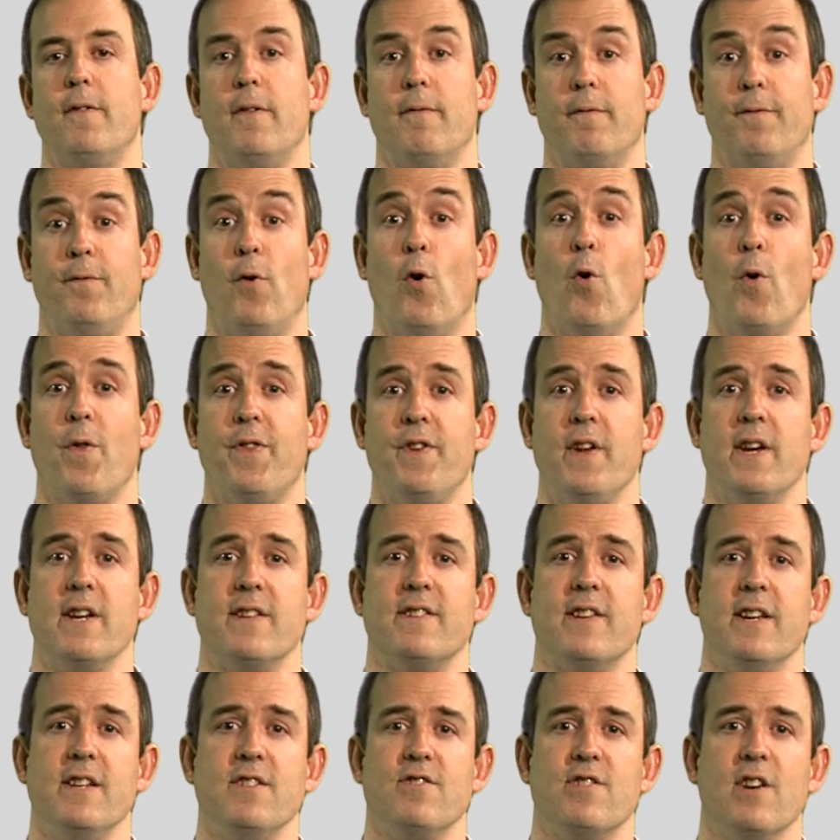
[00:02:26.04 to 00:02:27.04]
fourth year
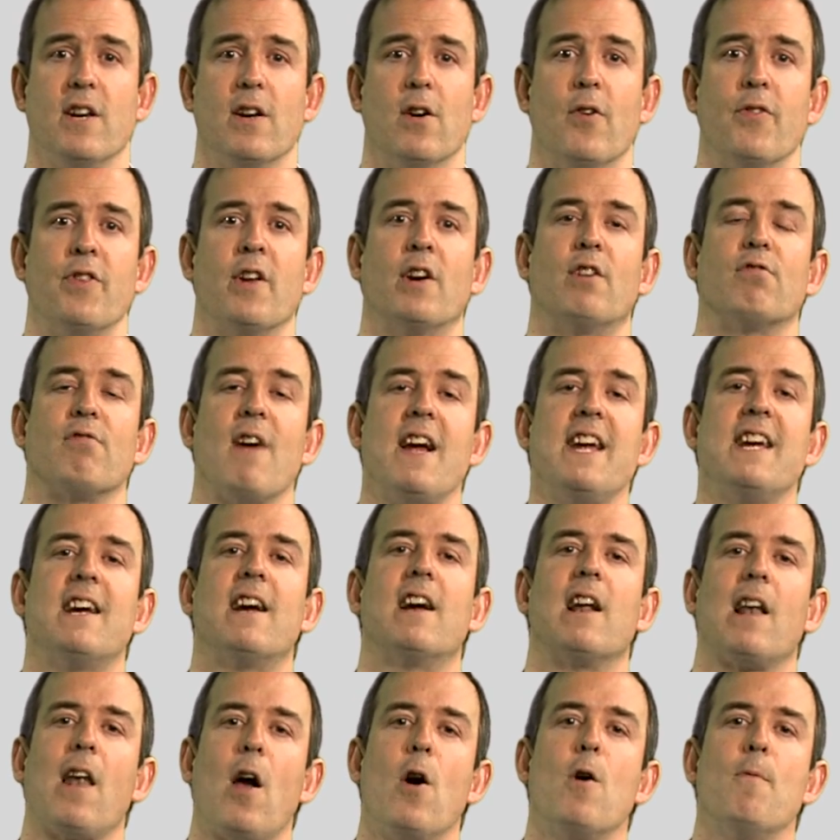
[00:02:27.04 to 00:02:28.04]
teaching on the great
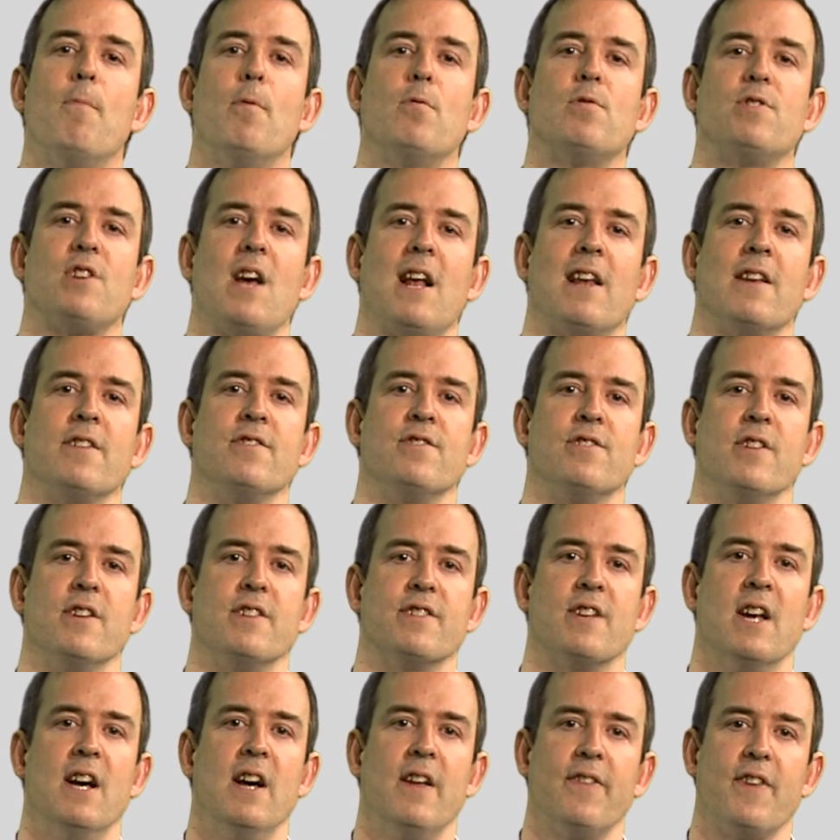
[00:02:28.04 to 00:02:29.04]
global
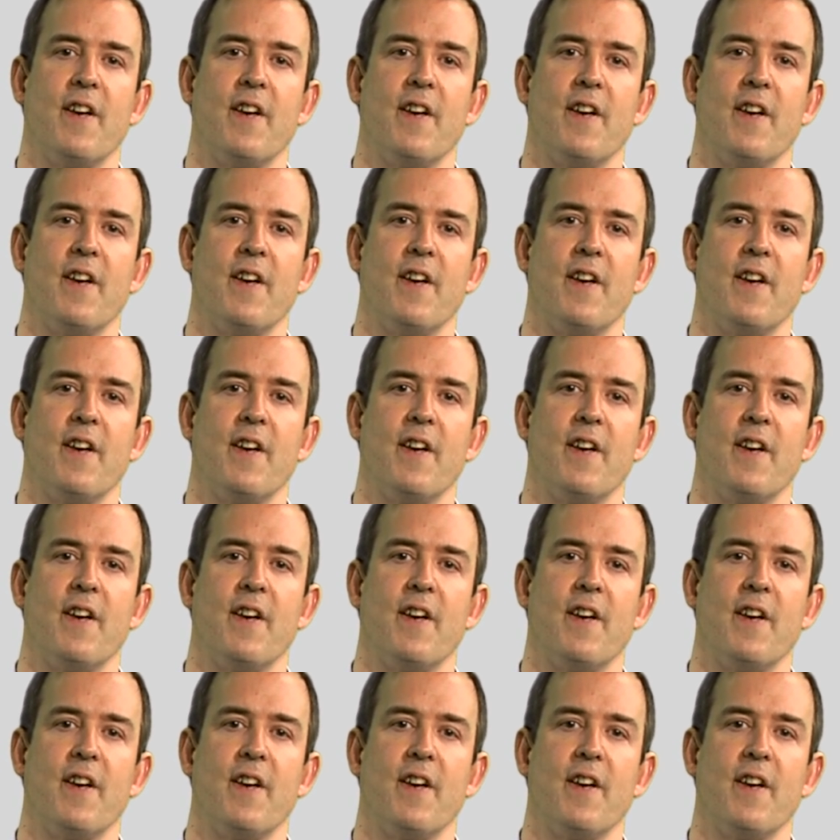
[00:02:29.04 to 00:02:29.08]
challenges